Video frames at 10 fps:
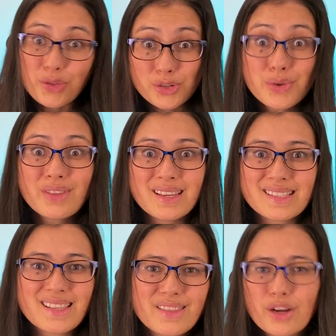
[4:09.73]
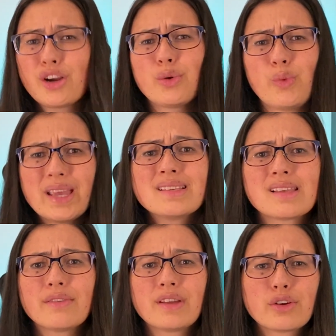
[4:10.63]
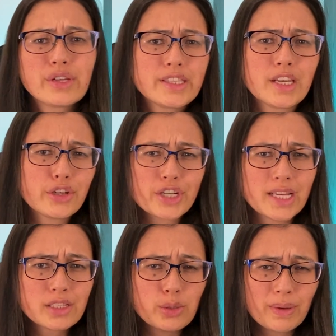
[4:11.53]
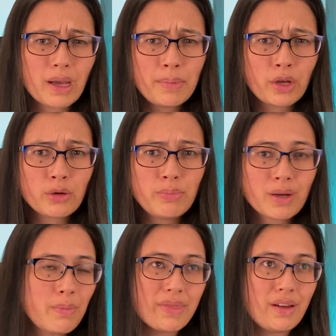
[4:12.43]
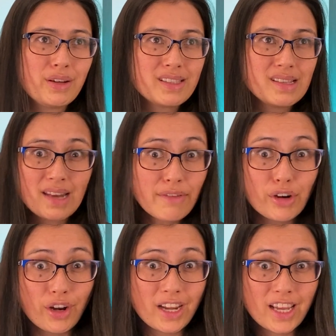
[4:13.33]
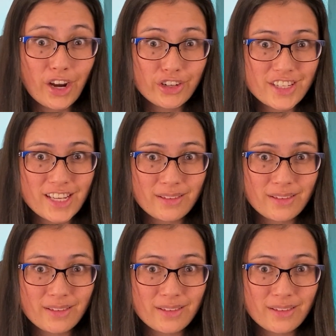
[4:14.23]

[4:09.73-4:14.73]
the truth is, there are ways of increasing your chance to pick up a good book, but there is never any guarantee,